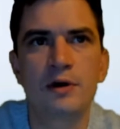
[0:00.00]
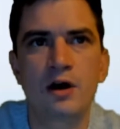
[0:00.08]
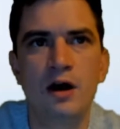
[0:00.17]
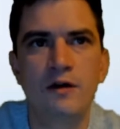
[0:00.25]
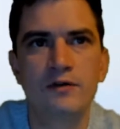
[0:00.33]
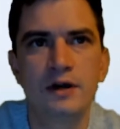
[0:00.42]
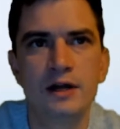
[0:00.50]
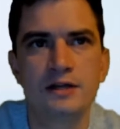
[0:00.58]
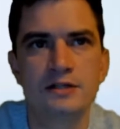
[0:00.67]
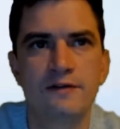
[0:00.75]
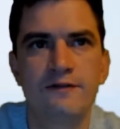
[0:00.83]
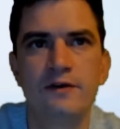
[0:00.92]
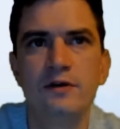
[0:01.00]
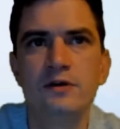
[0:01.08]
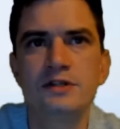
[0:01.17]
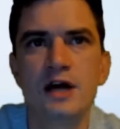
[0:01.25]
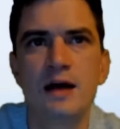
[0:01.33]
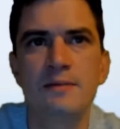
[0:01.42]
offering is the
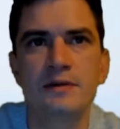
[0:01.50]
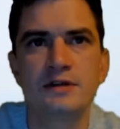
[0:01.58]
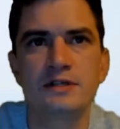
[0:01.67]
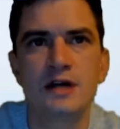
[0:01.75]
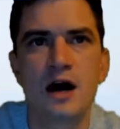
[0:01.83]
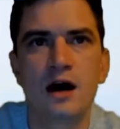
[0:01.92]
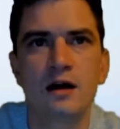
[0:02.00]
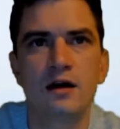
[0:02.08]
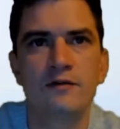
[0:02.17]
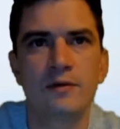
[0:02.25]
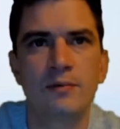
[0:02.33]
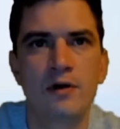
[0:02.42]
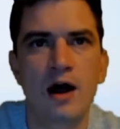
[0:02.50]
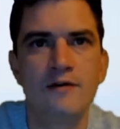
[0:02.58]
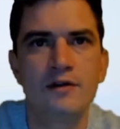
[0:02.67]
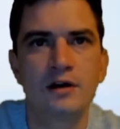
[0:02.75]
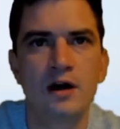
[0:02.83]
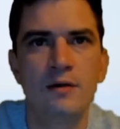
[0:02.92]
first time that the stock of a
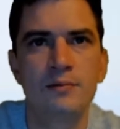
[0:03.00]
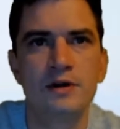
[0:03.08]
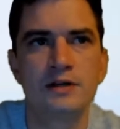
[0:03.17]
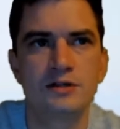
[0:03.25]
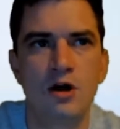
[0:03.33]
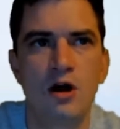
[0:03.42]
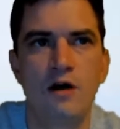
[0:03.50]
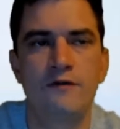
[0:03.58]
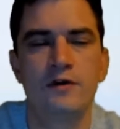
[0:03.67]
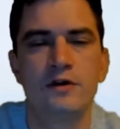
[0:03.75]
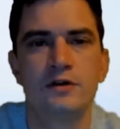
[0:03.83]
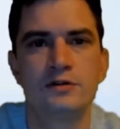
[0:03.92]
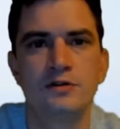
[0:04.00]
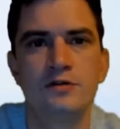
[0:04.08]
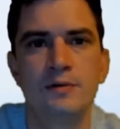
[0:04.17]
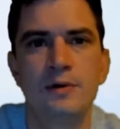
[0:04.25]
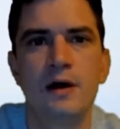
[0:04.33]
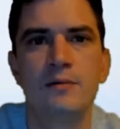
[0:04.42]
private company is offered to
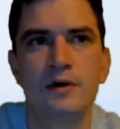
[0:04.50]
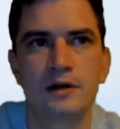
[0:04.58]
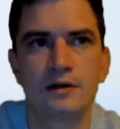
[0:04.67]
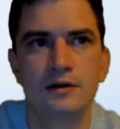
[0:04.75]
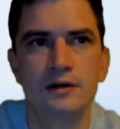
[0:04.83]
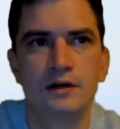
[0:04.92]
the public.